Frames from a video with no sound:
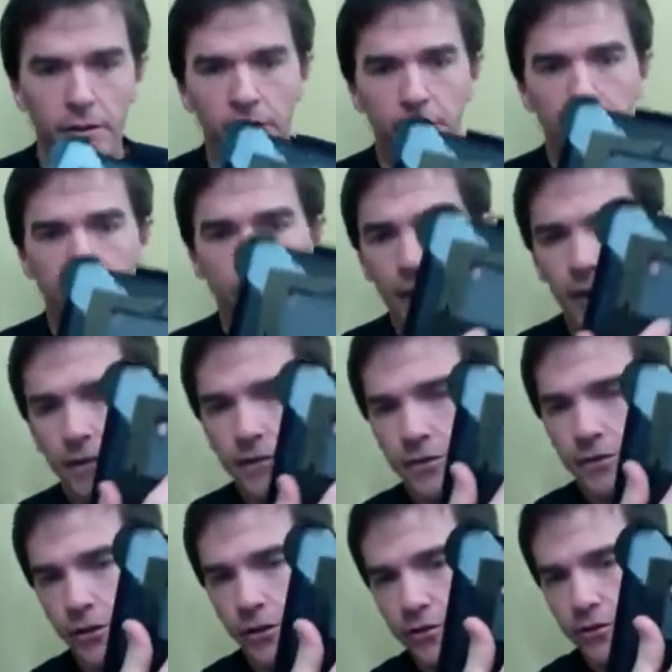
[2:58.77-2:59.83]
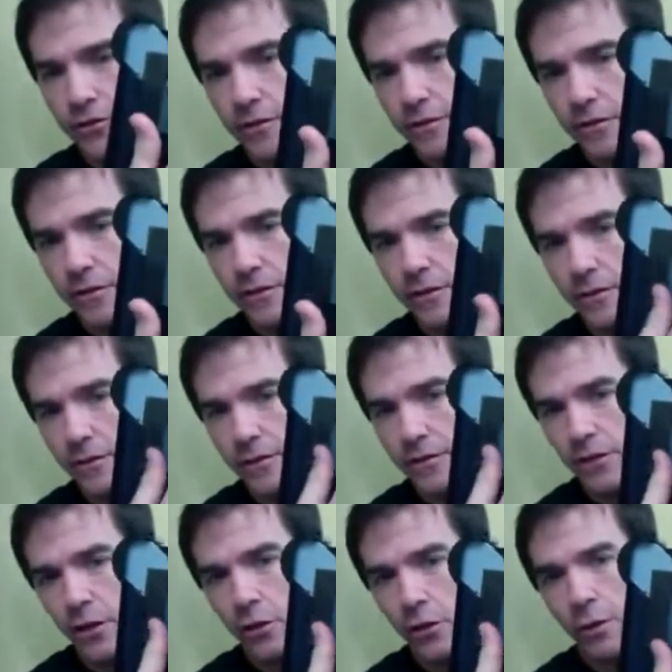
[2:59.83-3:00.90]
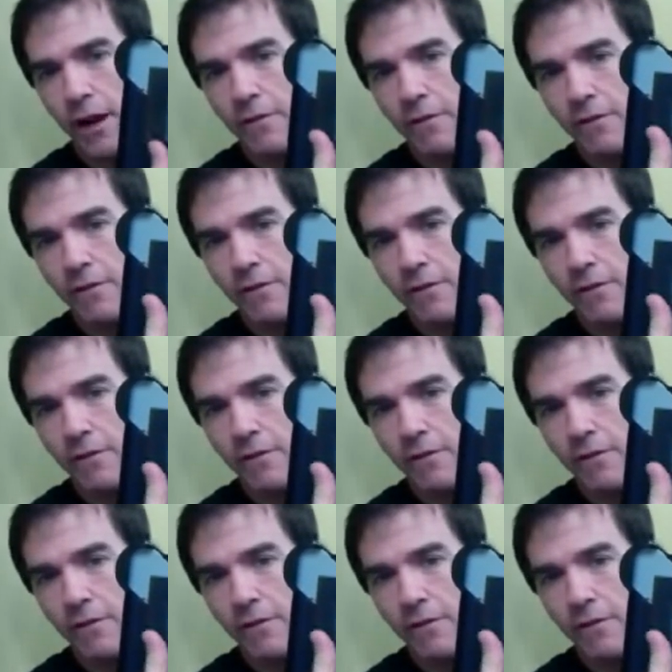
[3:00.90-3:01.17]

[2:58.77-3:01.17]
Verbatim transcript: different inserts. So we have